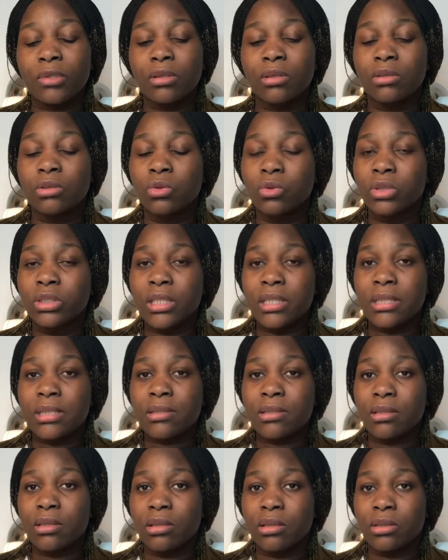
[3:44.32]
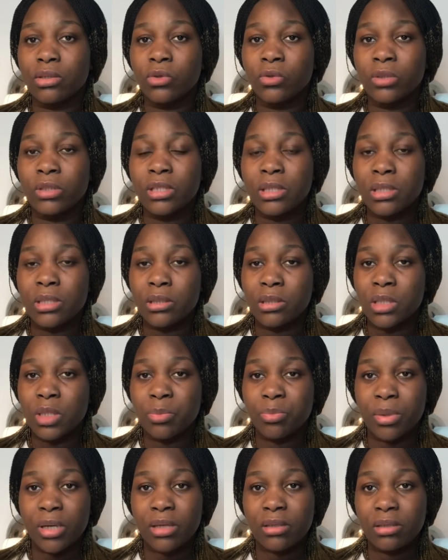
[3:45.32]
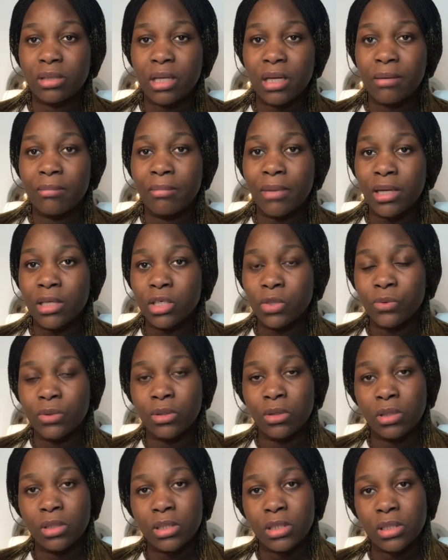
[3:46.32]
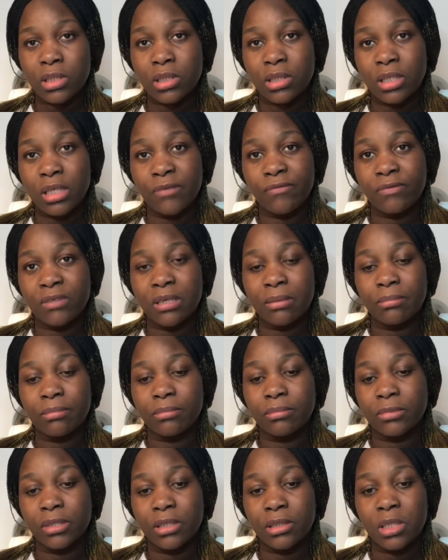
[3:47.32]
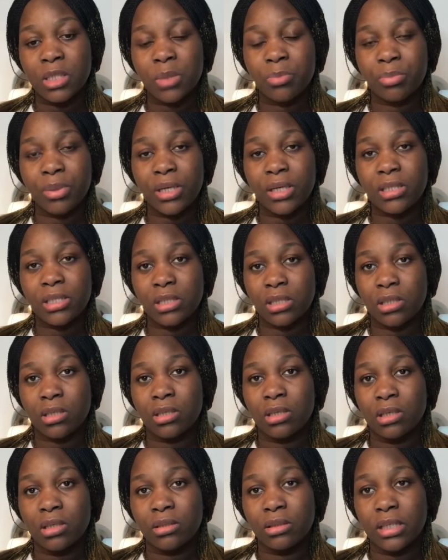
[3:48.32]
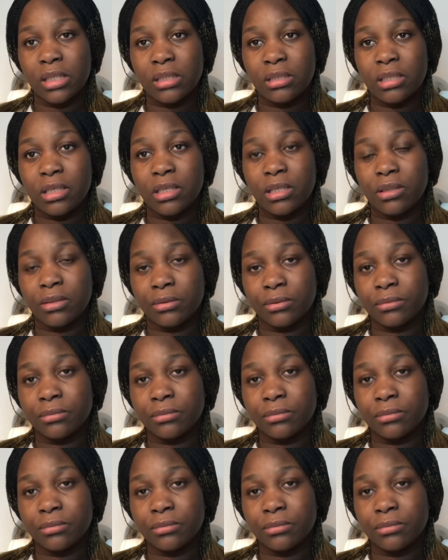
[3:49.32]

you will disrespect them and you will not give them the respect that they